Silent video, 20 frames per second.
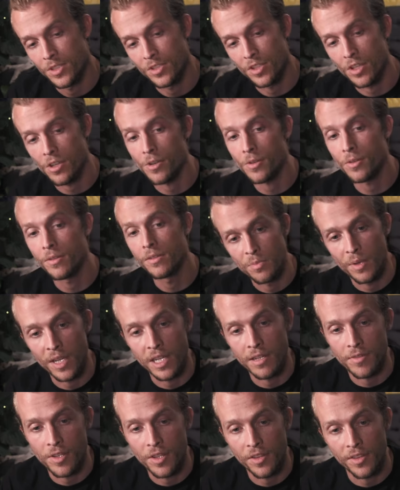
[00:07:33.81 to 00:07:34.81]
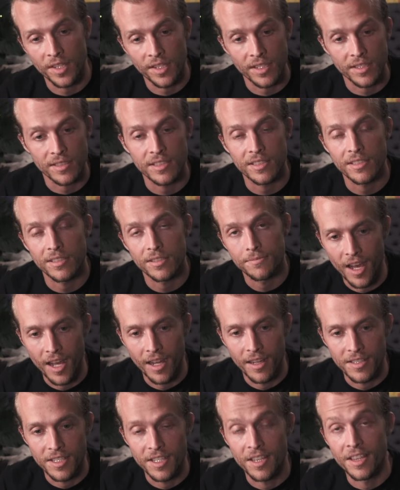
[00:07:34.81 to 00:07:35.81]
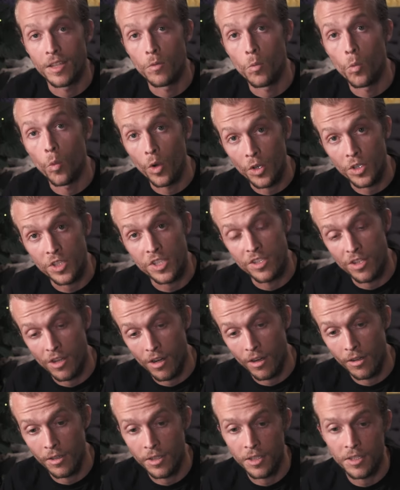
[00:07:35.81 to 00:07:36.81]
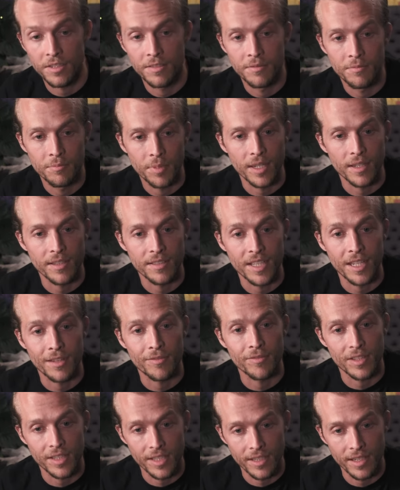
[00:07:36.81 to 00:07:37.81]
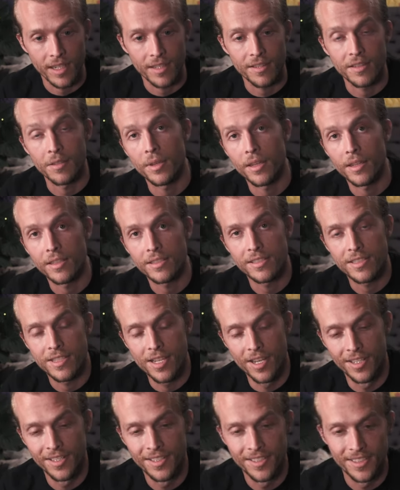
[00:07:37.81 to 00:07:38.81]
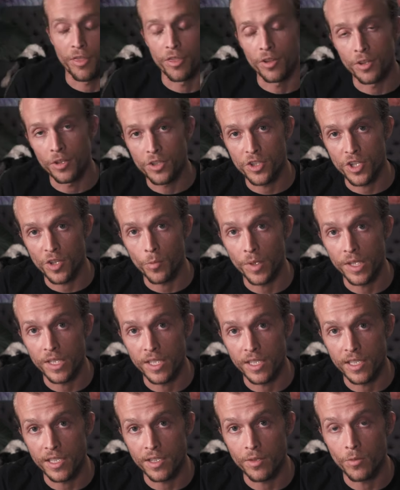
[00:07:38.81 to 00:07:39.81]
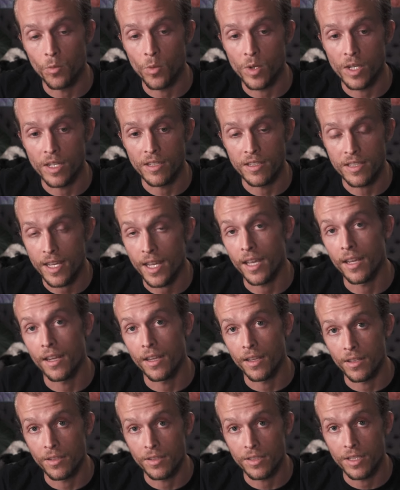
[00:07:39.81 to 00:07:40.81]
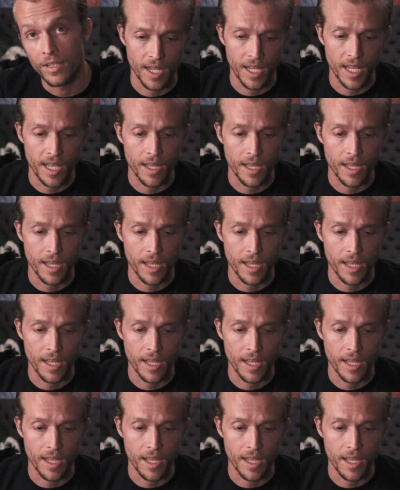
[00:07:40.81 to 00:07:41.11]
So in spite of all things, not the worst TARD, but definitely not the best. The third jump we did was handheld. On a